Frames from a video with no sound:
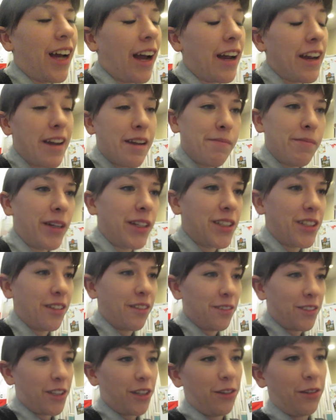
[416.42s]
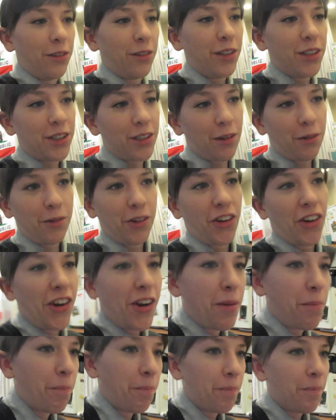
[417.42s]
I hate myself, too. Don't
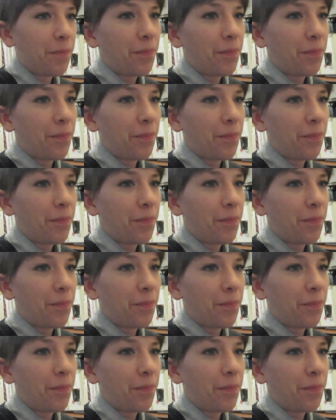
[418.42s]
worry.